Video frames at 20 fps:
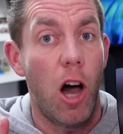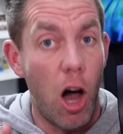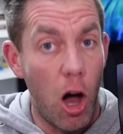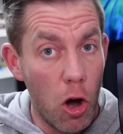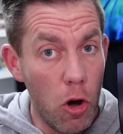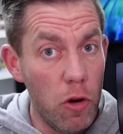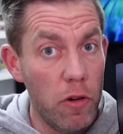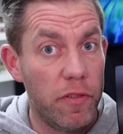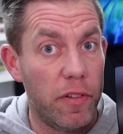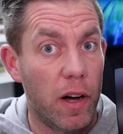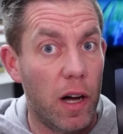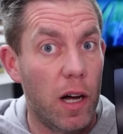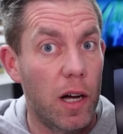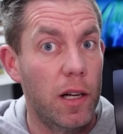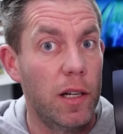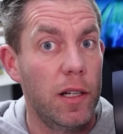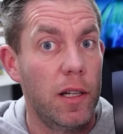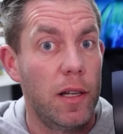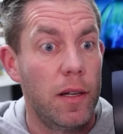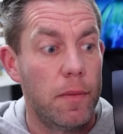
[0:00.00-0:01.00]

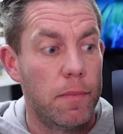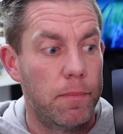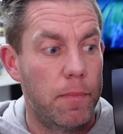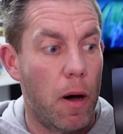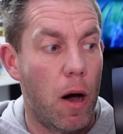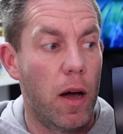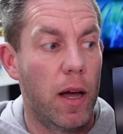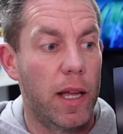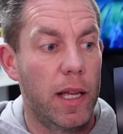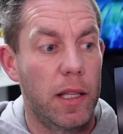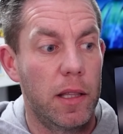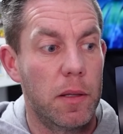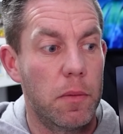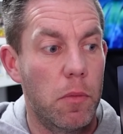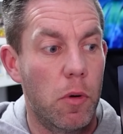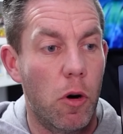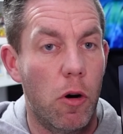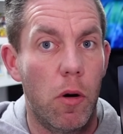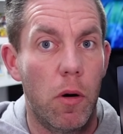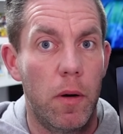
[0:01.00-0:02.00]
over buying the
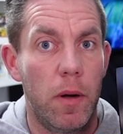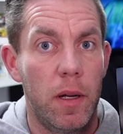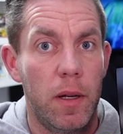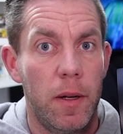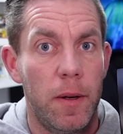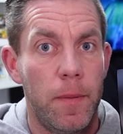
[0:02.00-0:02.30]
more